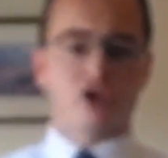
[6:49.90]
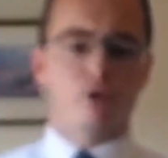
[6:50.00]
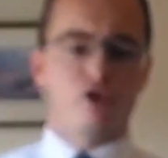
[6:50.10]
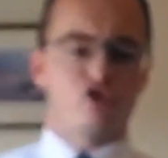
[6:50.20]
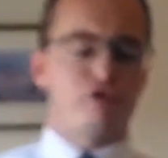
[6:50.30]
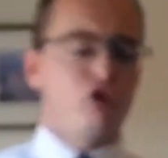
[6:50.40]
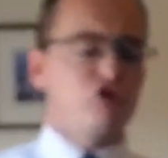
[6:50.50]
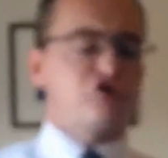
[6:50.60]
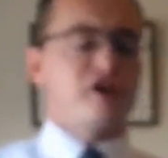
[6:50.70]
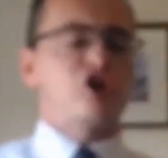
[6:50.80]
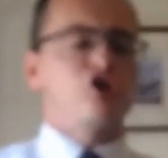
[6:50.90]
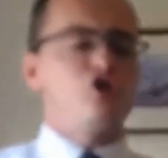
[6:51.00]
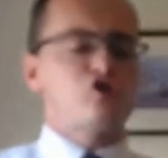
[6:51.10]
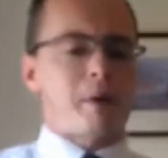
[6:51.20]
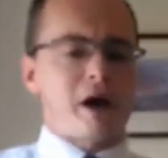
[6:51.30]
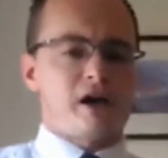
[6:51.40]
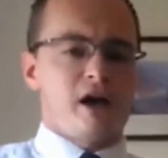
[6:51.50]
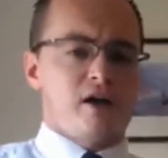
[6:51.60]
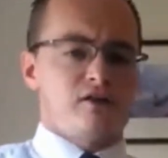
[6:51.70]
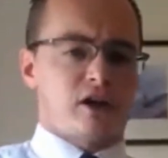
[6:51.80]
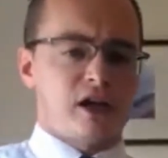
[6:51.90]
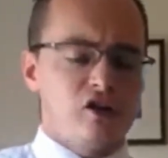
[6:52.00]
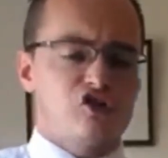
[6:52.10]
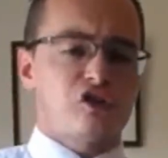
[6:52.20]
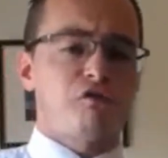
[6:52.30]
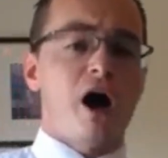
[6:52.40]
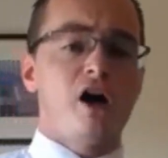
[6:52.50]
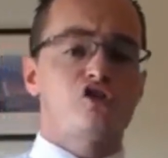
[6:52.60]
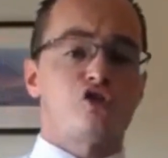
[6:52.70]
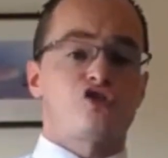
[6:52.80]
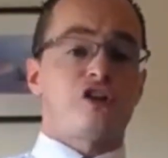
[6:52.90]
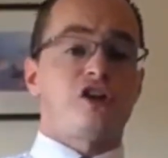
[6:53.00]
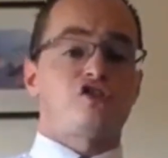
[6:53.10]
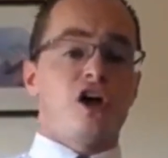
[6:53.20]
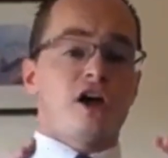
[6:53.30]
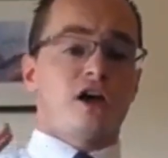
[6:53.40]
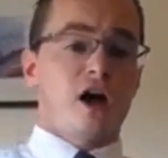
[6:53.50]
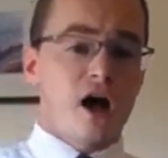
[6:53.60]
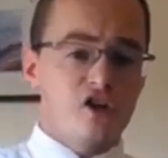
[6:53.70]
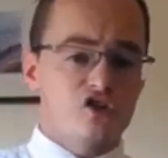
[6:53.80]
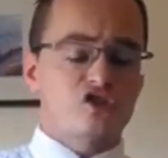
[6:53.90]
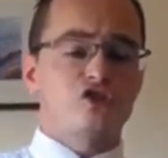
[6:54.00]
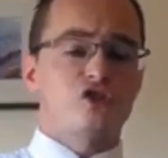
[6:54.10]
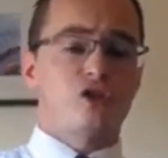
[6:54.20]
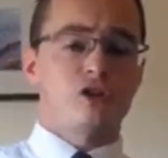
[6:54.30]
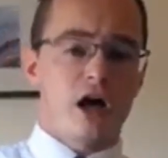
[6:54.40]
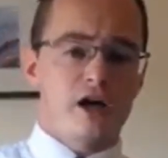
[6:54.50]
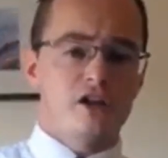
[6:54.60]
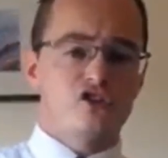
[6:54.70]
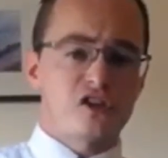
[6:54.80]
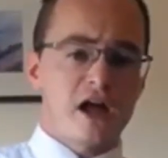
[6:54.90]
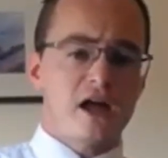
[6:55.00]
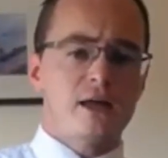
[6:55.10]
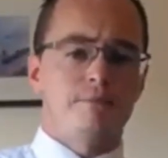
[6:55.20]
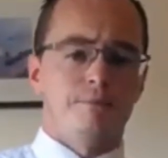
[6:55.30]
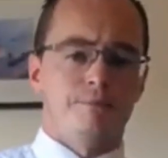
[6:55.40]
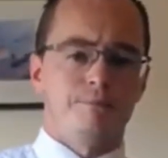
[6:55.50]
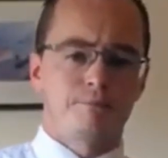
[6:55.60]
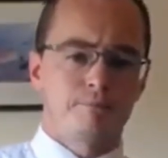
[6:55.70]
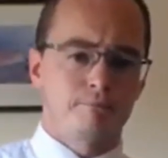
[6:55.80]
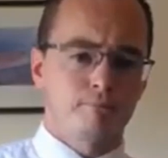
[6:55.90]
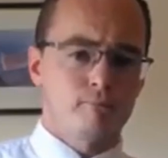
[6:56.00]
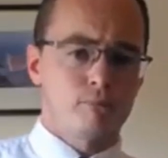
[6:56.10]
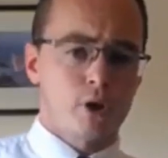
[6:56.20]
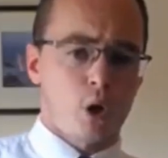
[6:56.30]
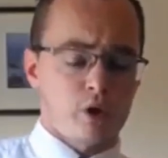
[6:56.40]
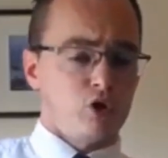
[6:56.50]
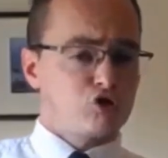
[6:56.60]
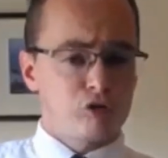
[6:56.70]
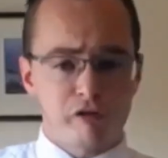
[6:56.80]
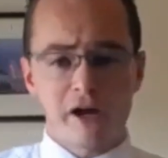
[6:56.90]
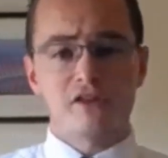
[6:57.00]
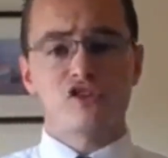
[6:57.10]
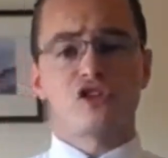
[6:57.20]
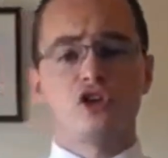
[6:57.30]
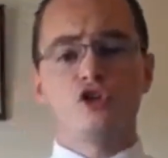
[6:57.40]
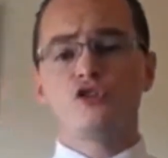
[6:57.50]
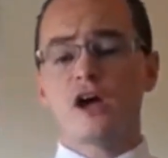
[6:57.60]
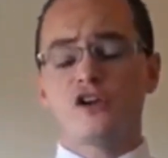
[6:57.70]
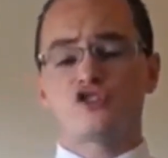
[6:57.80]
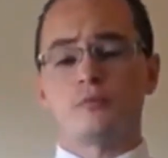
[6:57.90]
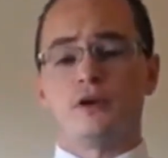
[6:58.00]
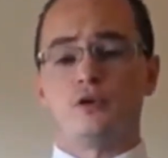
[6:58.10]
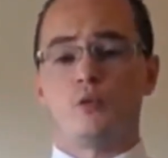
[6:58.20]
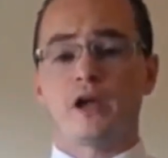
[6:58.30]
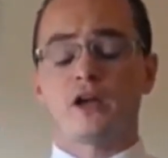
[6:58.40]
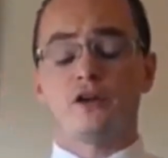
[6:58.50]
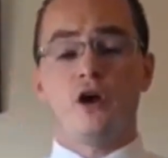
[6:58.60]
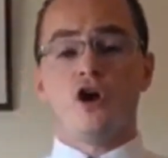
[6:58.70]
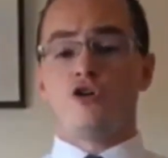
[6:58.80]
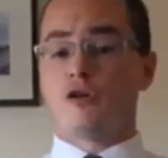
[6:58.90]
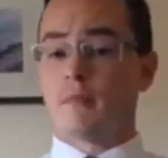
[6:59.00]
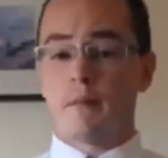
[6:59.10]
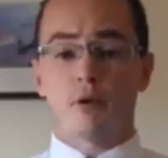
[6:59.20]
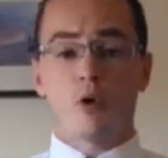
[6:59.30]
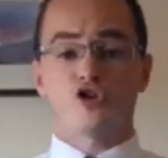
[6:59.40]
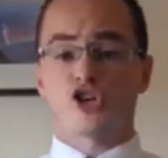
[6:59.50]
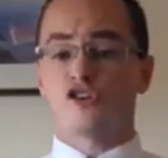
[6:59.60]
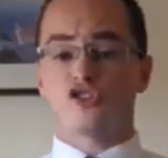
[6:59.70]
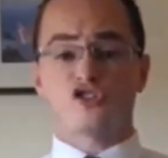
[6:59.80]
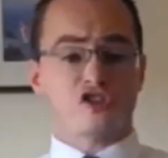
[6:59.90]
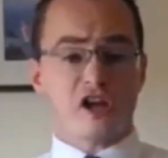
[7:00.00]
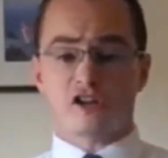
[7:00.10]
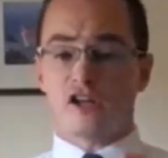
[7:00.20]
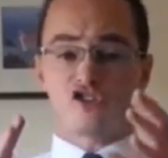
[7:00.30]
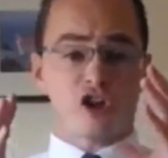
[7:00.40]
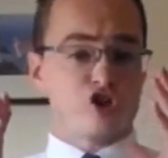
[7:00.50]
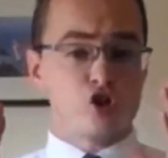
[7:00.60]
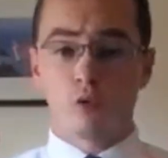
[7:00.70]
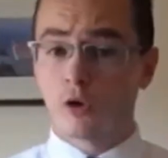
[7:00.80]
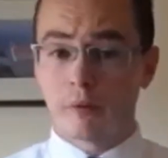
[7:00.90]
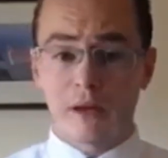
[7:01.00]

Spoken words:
who is falsely accused by the king's advisors and is cast into the lion's den. We also find this in the New Testament. We can remember what Jesus said. He said, you will be